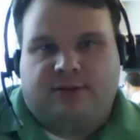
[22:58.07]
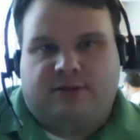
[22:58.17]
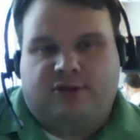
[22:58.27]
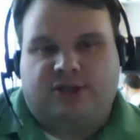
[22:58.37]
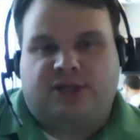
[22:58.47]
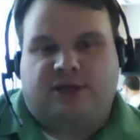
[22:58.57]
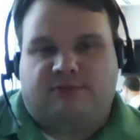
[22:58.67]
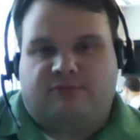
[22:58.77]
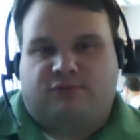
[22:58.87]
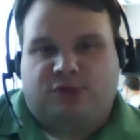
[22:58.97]
just to
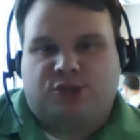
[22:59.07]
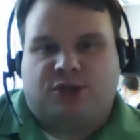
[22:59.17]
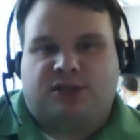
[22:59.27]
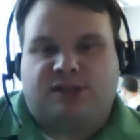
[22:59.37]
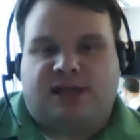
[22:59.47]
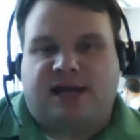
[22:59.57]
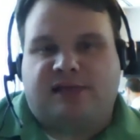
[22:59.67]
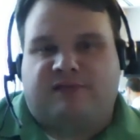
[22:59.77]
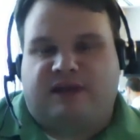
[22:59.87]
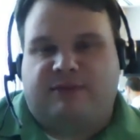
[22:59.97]
restrict the
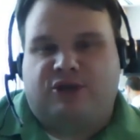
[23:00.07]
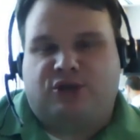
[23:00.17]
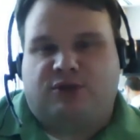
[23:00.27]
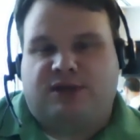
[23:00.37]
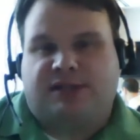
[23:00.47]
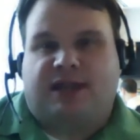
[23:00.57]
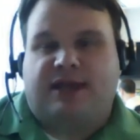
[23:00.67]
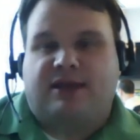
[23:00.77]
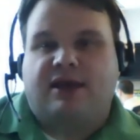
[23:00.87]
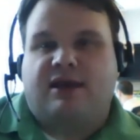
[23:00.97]
size of an image so it doesn't,
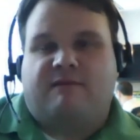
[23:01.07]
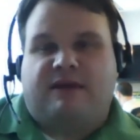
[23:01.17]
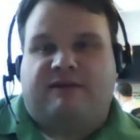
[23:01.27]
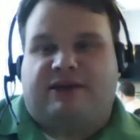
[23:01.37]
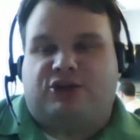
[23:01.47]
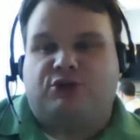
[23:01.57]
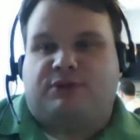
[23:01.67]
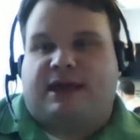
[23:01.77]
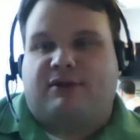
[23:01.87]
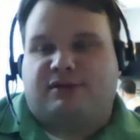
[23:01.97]
like, if you have a
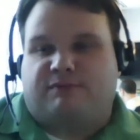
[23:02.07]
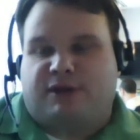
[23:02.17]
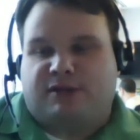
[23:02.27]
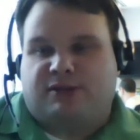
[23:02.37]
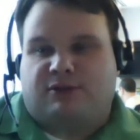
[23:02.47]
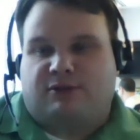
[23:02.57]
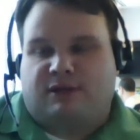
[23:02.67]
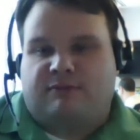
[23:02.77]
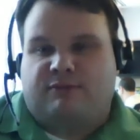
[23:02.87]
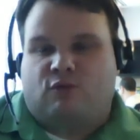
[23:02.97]
2,000
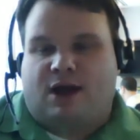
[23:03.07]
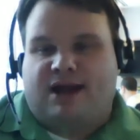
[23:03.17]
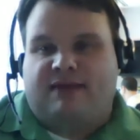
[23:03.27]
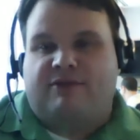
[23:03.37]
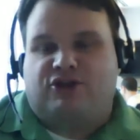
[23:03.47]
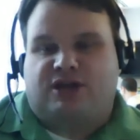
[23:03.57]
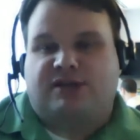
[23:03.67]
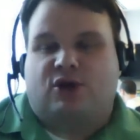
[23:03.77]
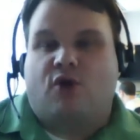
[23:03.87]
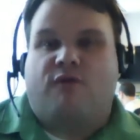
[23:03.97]
pixel wide image, it
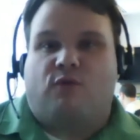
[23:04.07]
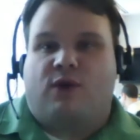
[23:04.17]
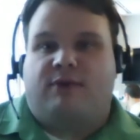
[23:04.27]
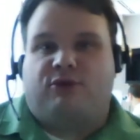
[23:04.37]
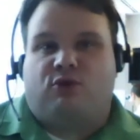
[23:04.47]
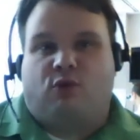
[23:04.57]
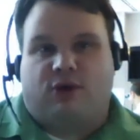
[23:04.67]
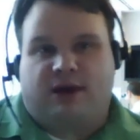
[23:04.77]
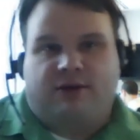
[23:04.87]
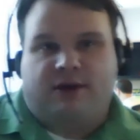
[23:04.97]
doesn't overwhelm your
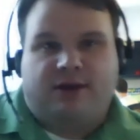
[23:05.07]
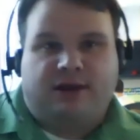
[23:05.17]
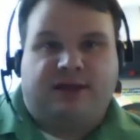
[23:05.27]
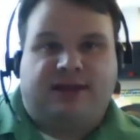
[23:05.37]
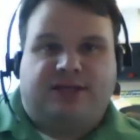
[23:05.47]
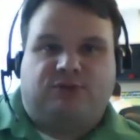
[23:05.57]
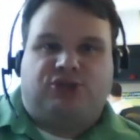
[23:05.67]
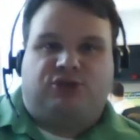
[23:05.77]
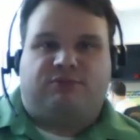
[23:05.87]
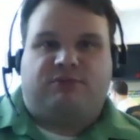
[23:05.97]
work area. I think that's what
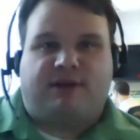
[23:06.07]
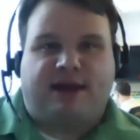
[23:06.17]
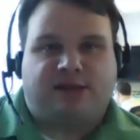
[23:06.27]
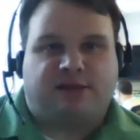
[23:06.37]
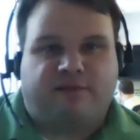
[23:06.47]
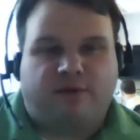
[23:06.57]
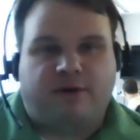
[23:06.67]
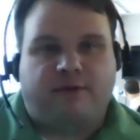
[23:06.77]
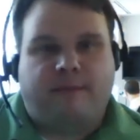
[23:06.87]
they're asking for.